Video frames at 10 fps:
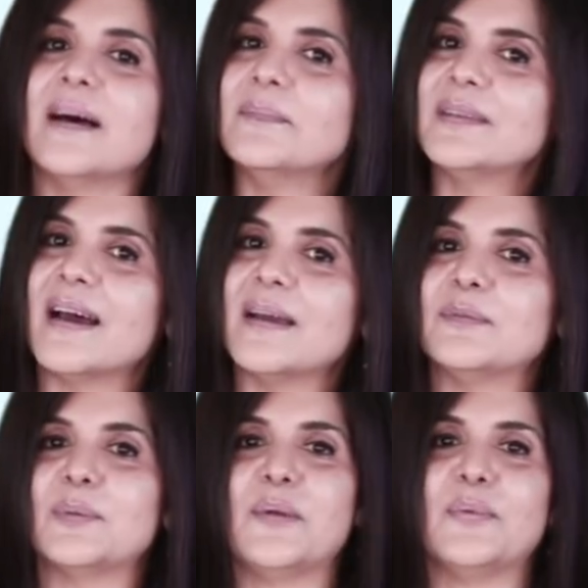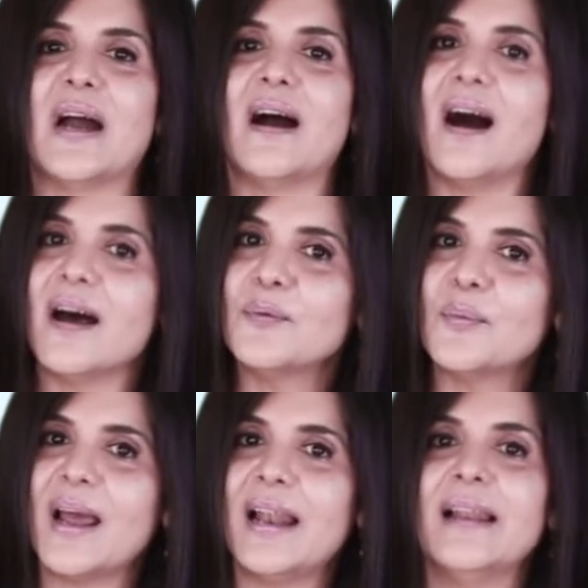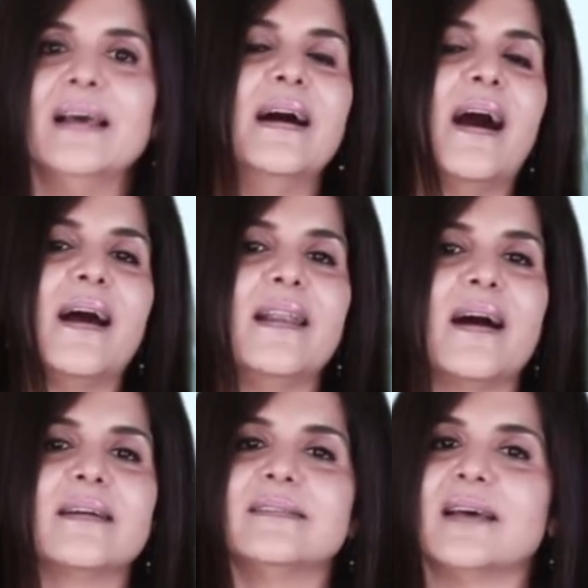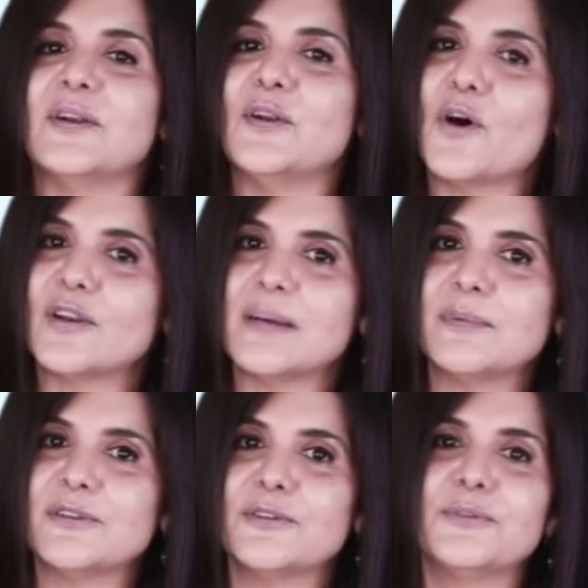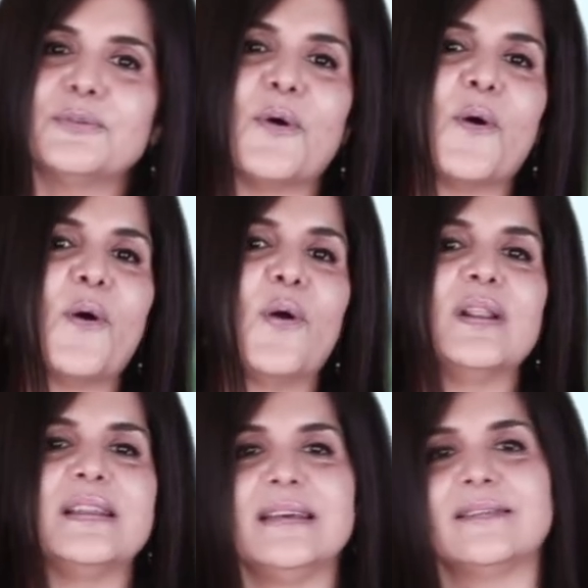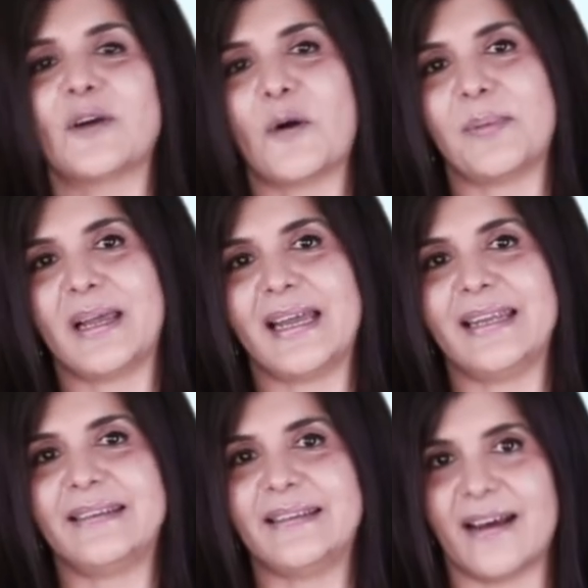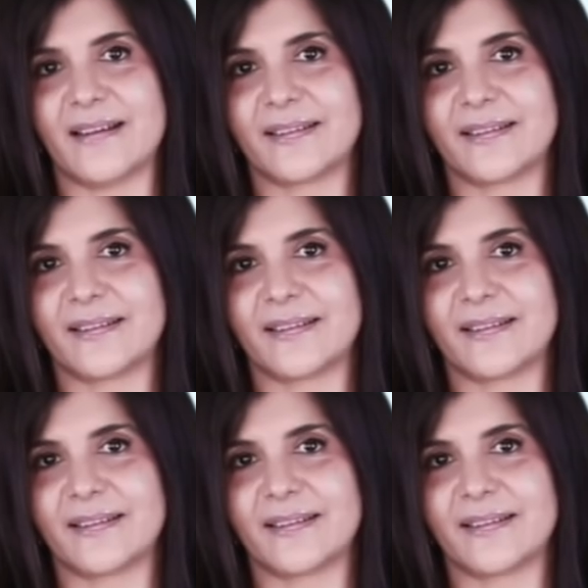sometimes when we are unwell, our lungs are not able to do all these complicated